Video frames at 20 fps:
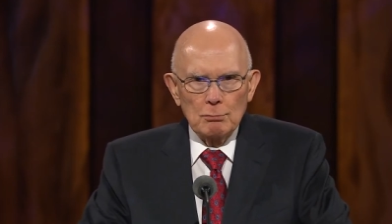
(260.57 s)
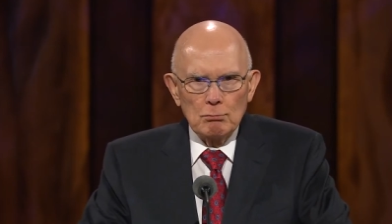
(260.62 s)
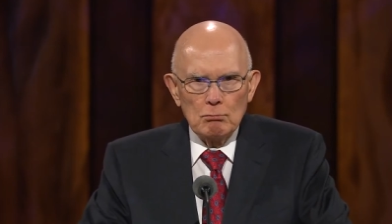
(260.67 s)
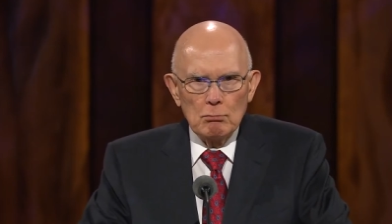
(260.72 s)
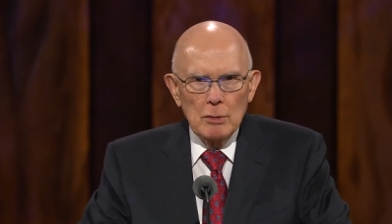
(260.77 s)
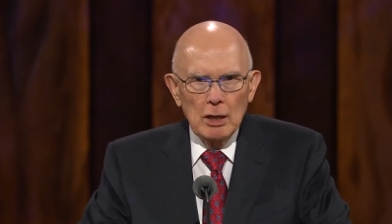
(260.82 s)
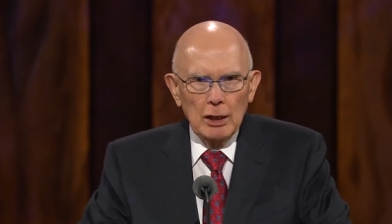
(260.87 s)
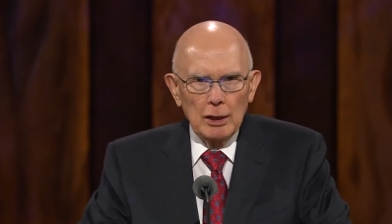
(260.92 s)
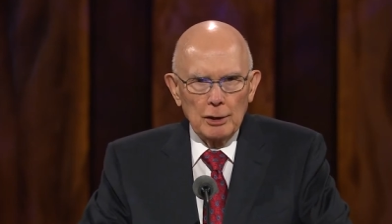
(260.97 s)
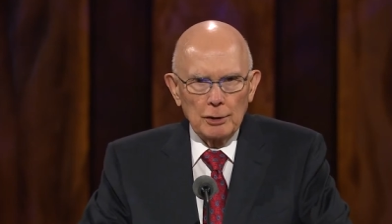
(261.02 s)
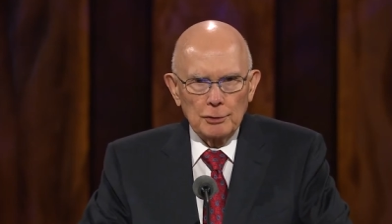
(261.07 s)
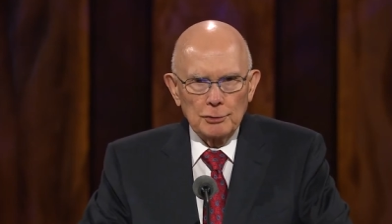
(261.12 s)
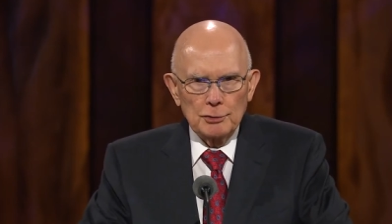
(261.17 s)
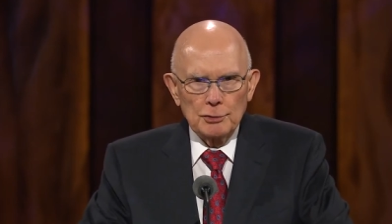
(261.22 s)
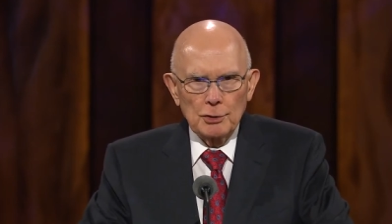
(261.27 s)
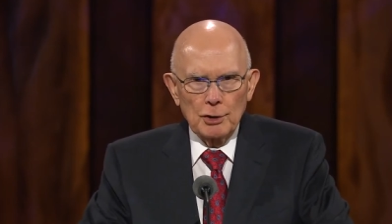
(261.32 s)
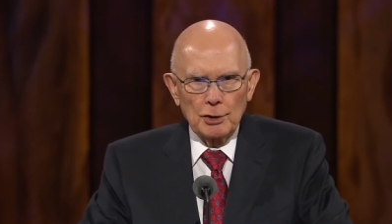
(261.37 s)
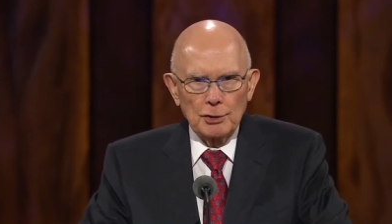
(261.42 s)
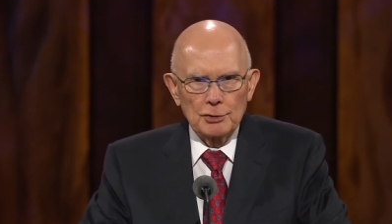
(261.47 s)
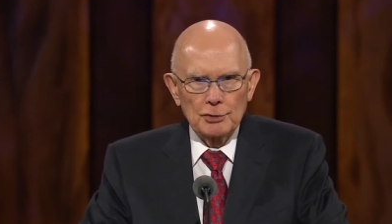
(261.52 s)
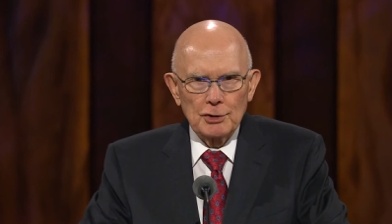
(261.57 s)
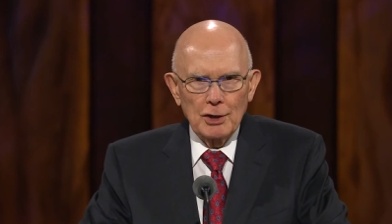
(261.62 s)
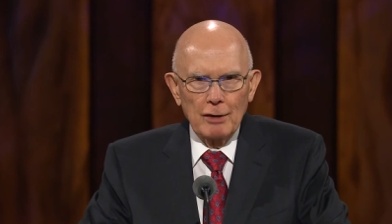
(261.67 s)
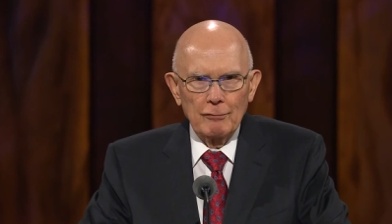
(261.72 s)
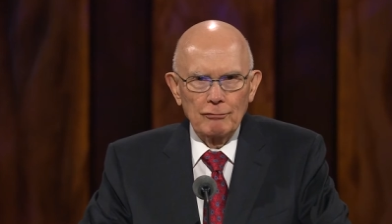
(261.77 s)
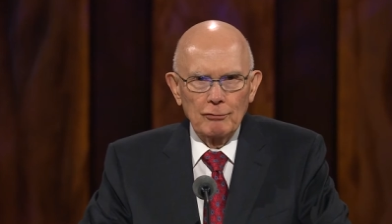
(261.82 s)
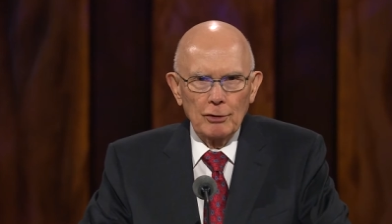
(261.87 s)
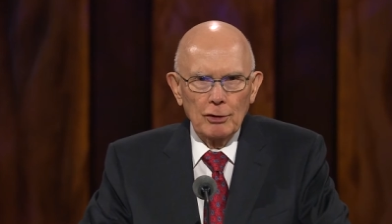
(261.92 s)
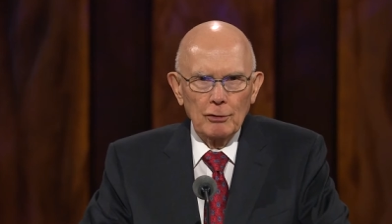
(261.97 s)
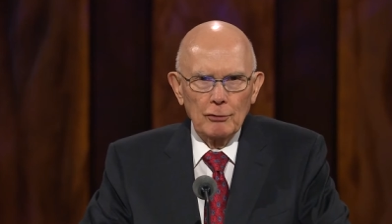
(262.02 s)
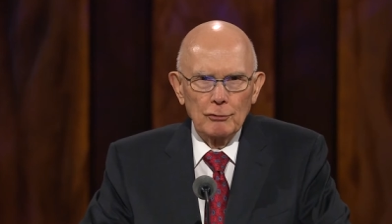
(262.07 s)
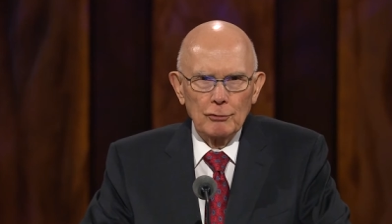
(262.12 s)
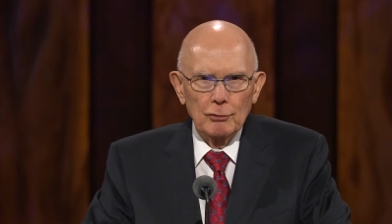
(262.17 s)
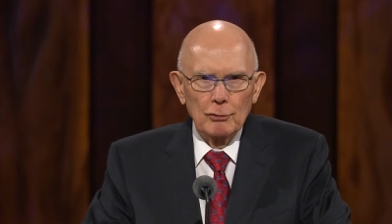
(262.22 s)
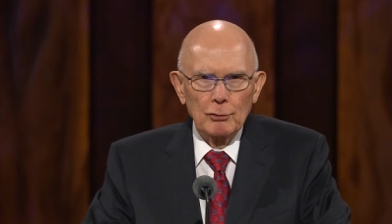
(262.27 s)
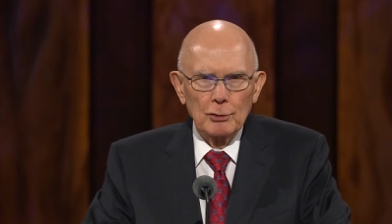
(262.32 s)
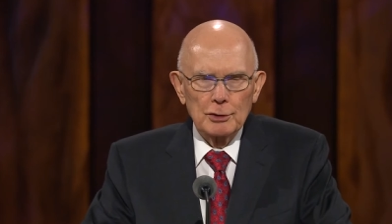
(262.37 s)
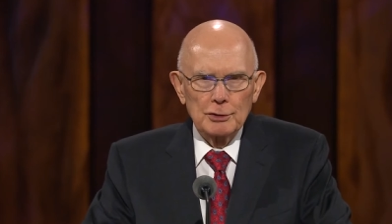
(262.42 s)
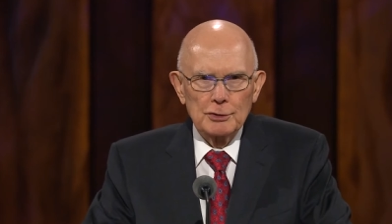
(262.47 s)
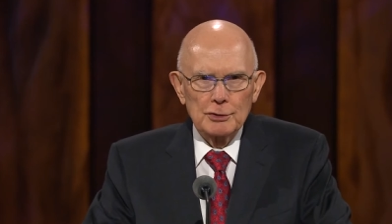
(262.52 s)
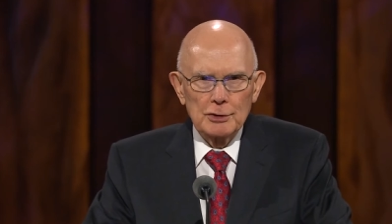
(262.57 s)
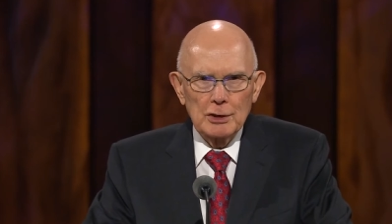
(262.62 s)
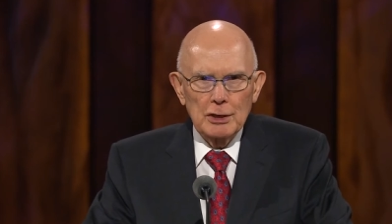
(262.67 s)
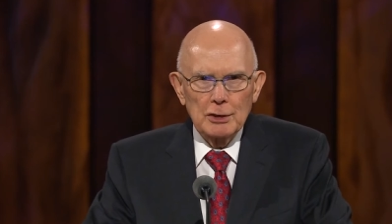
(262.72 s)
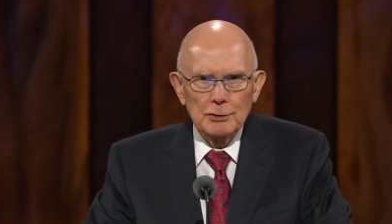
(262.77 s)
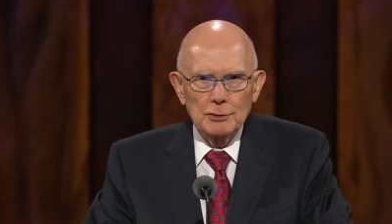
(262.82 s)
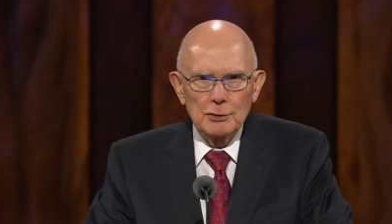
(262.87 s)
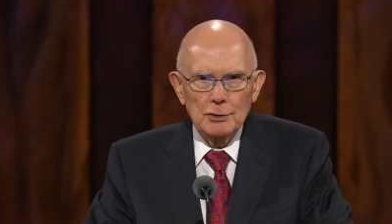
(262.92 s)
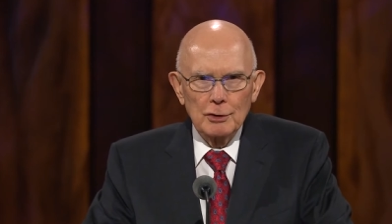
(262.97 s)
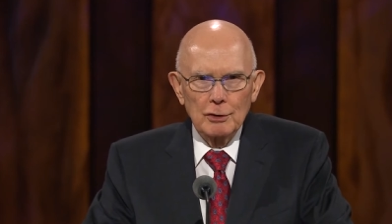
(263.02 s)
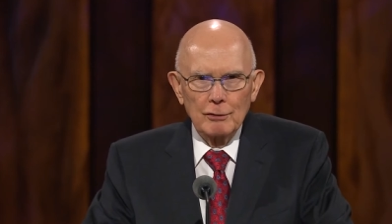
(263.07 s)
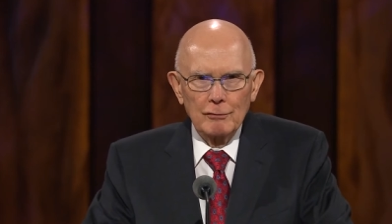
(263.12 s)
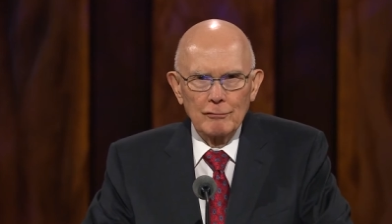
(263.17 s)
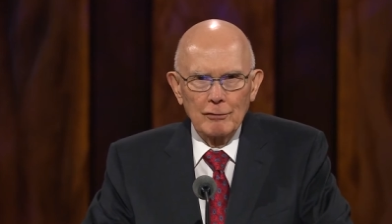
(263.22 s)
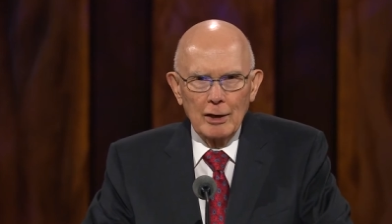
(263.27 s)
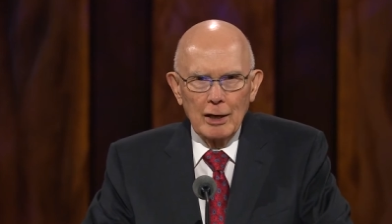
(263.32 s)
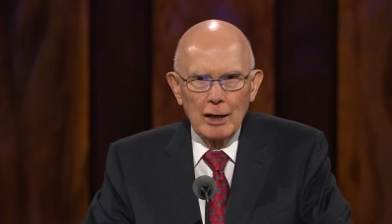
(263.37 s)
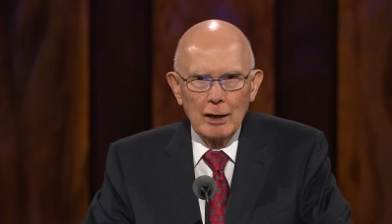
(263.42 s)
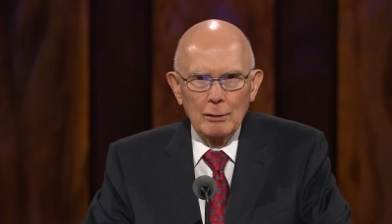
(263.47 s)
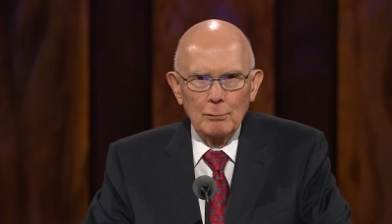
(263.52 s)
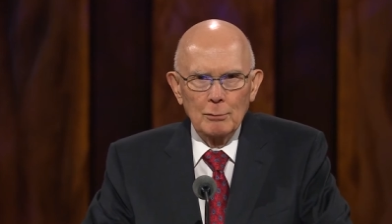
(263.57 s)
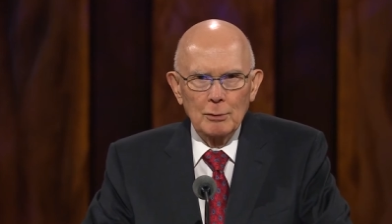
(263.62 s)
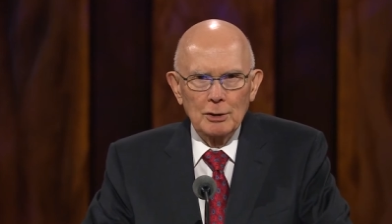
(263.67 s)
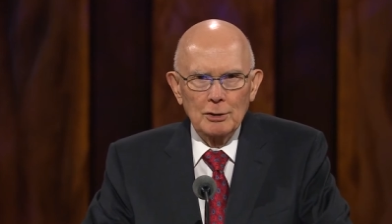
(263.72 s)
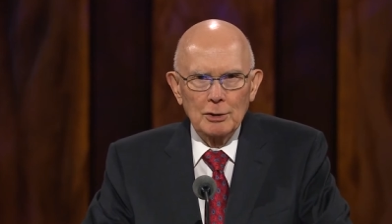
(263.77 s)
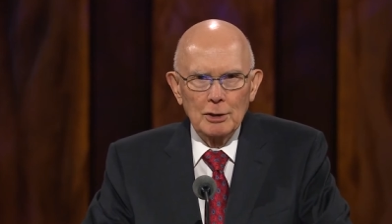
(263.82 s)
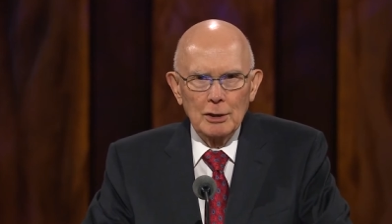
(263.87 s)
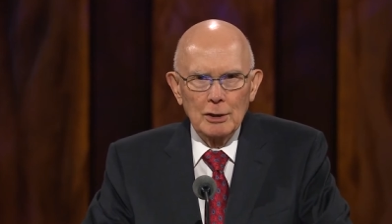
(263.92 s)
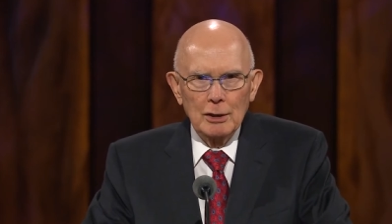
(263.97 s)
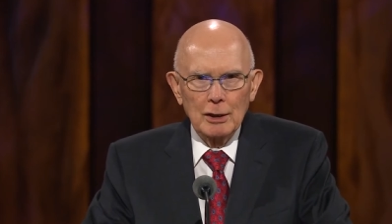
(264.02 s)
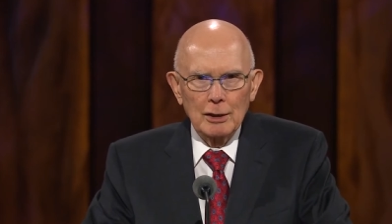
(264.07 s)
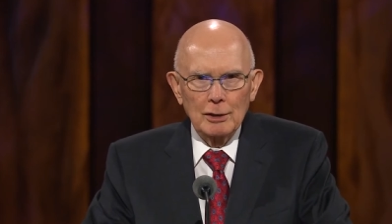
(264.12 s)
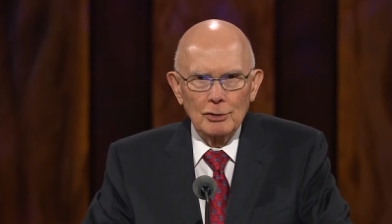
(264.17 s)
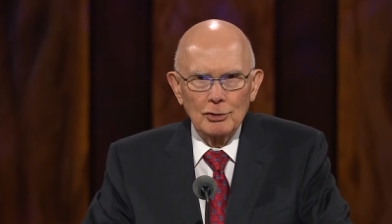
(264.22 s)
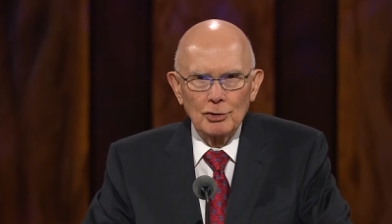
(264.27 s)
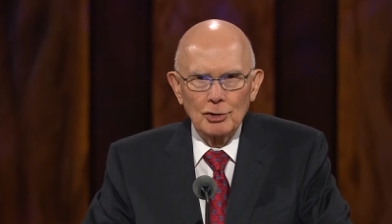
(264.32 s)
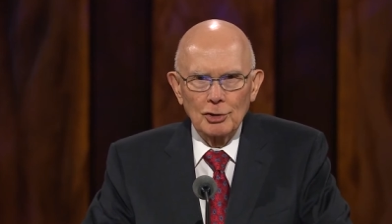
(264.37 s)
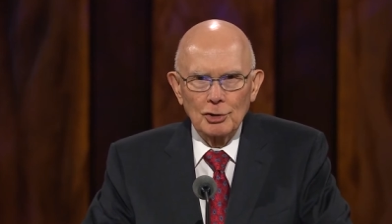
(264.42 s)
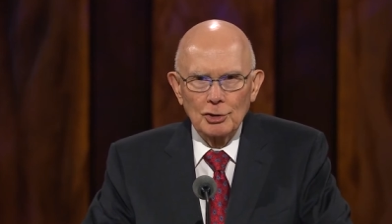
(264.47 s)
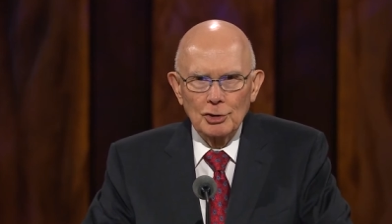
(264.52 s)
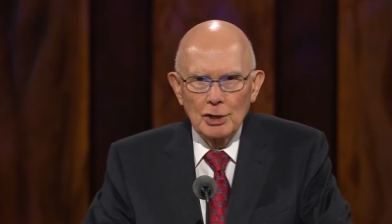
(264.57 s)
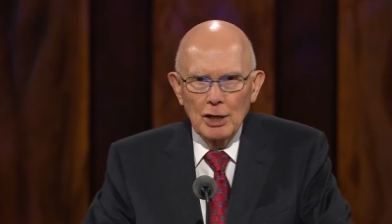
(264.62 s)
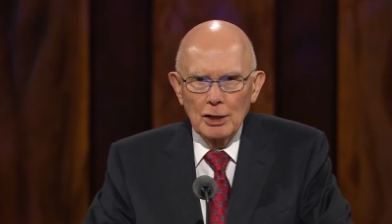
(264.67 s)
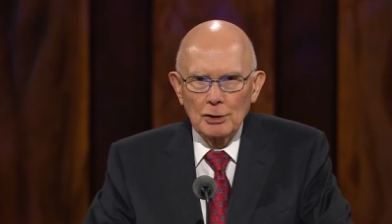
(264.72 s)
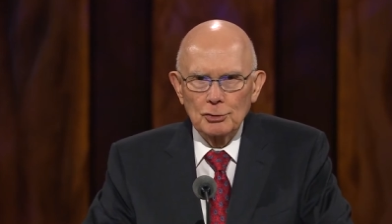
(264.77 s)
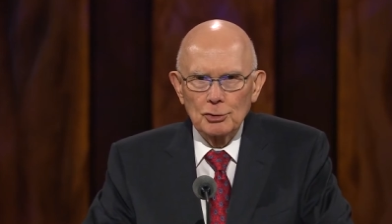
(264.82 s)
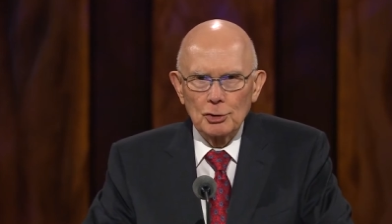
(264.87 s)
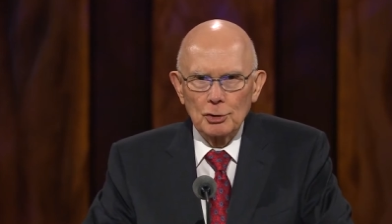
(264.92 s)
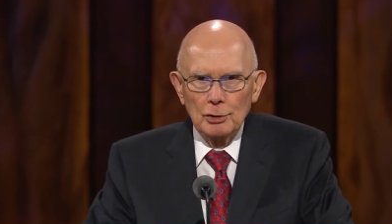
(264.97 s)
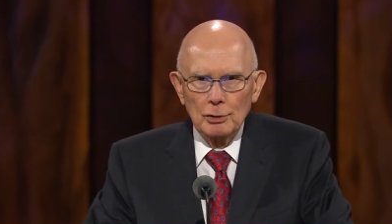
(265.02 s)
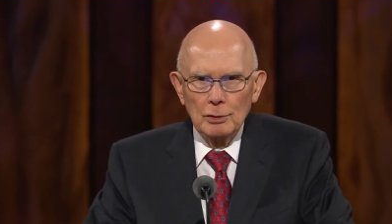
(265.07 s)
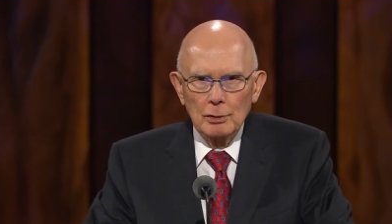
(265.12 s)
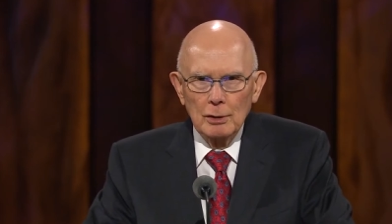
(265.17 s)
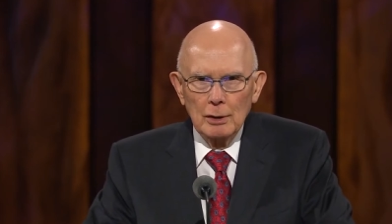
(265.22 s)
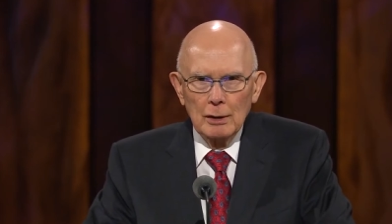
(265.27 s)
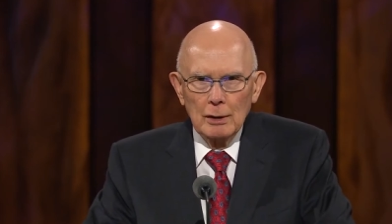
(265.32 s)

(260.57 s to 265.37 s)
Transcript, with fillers: millions are suffering through a season of enmity and contention